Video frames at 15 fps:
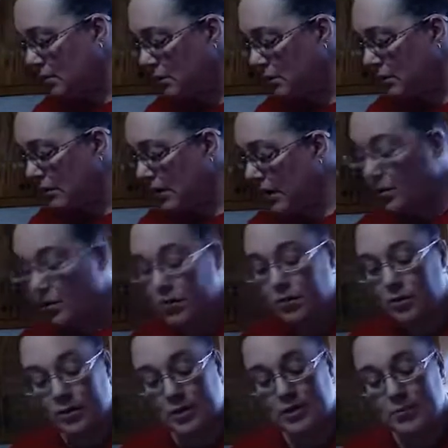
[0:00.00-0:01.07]
Now,
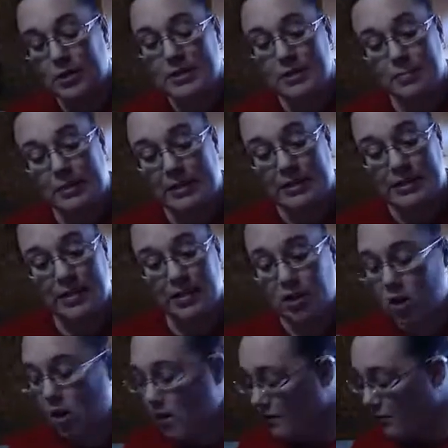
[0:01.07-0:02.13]
this recipe didn't
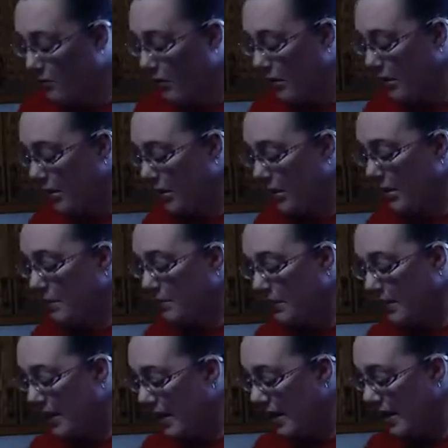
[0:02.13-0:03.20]
call for it, but
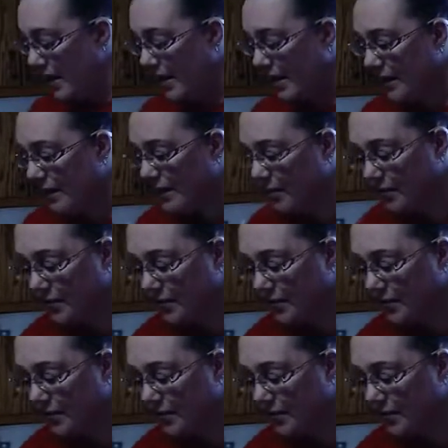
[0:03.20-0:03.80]
I had